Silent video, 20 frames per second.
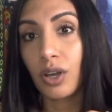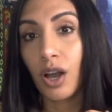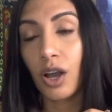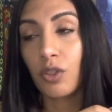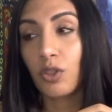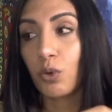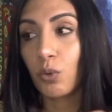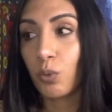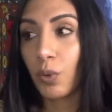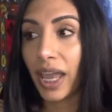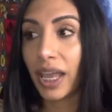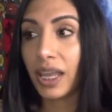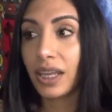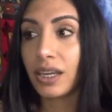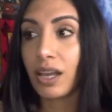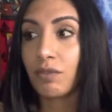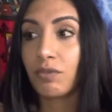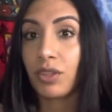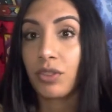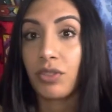the weight
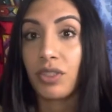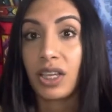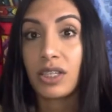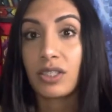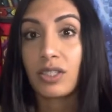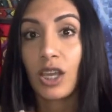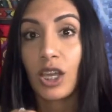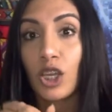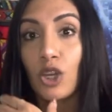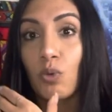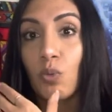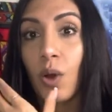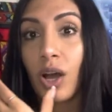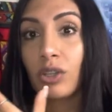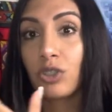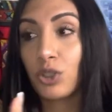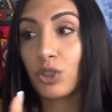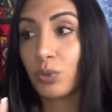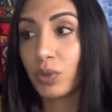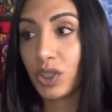of the things that you
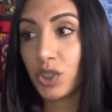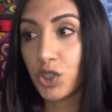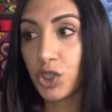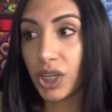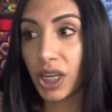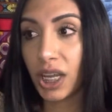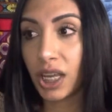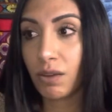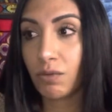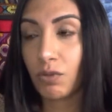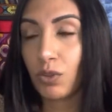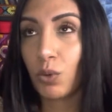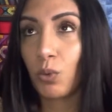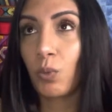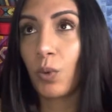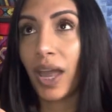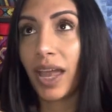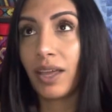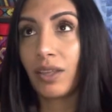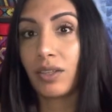want to achieve, the
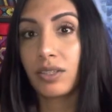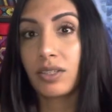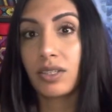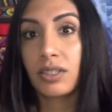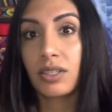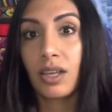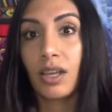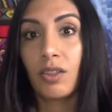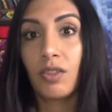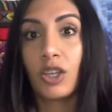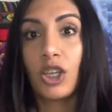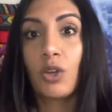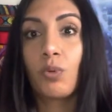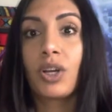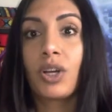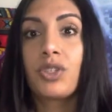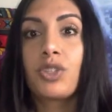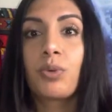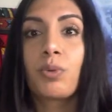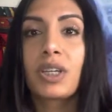weight that you
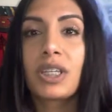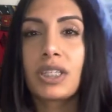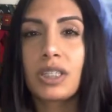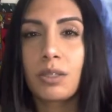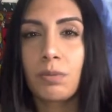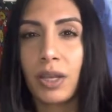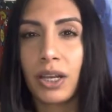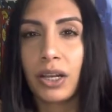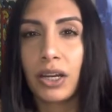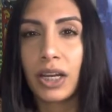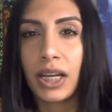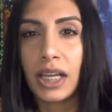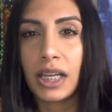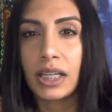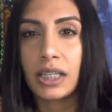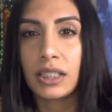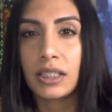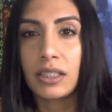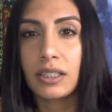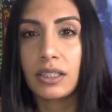want to
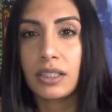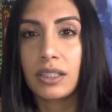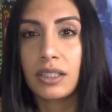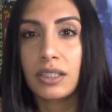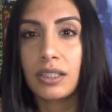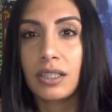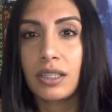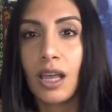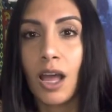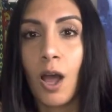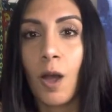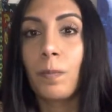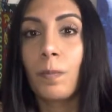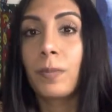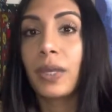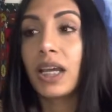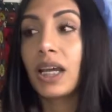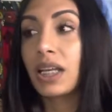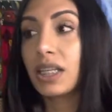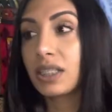experience,
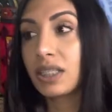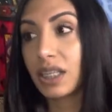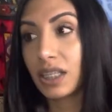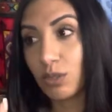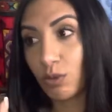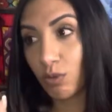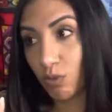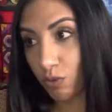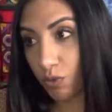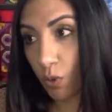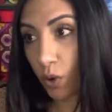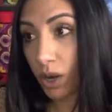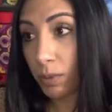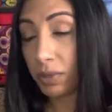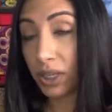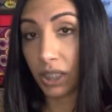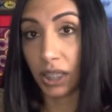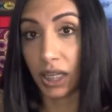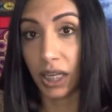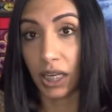because it's
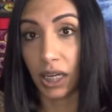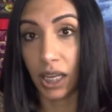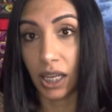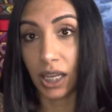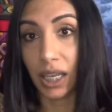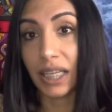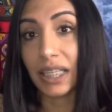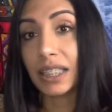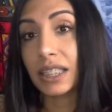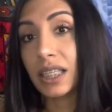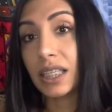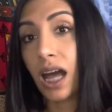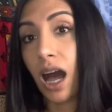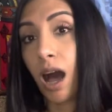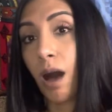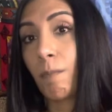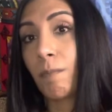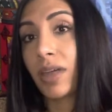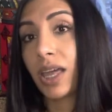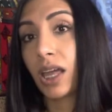formulating, it's
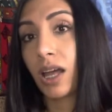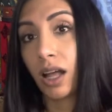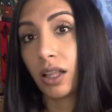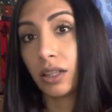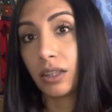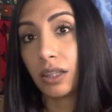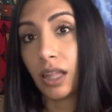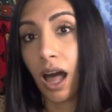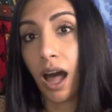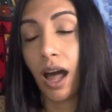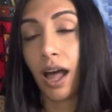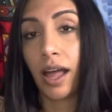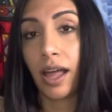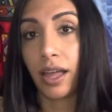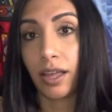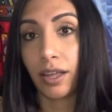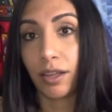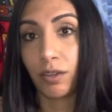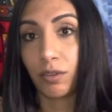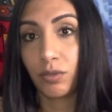coming
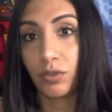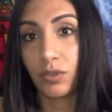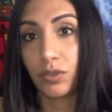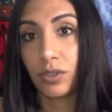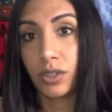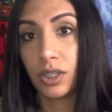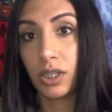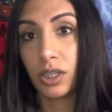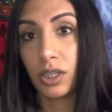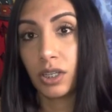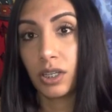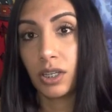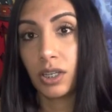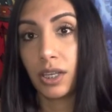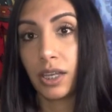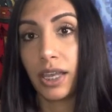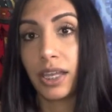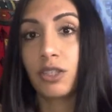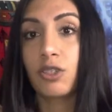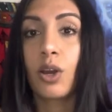alive.
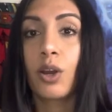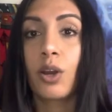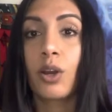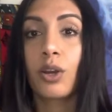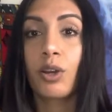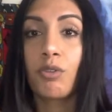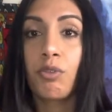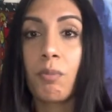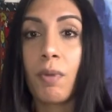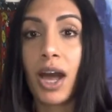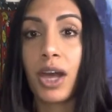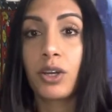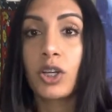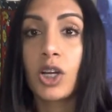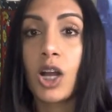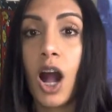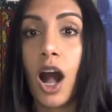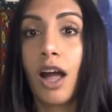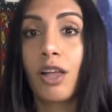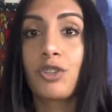It's earth matter
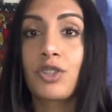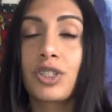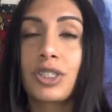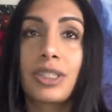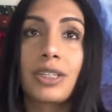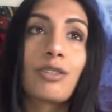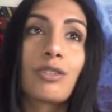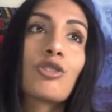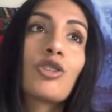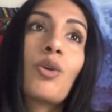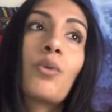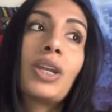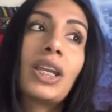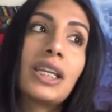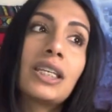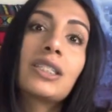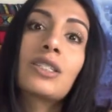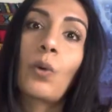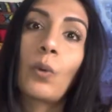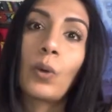consciousness, so it
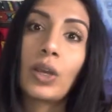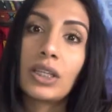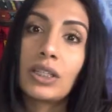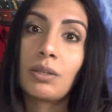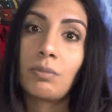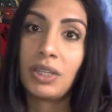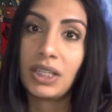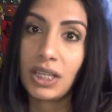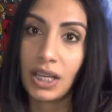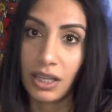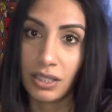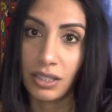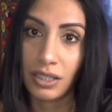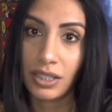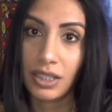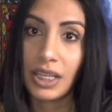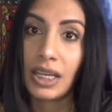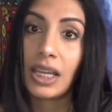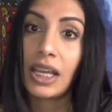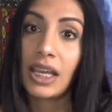is going to be
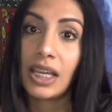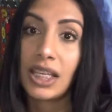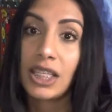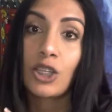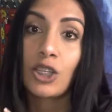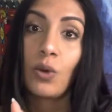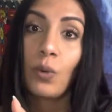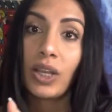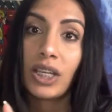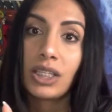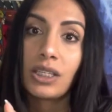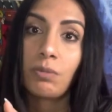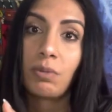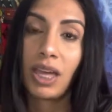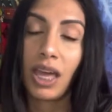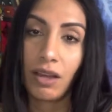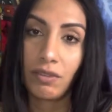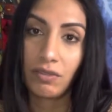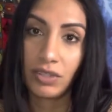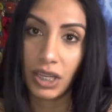dense. It is going to be
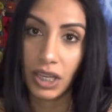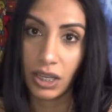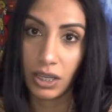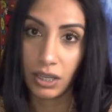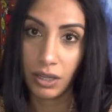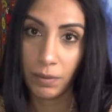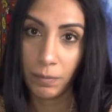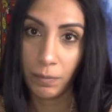heavy,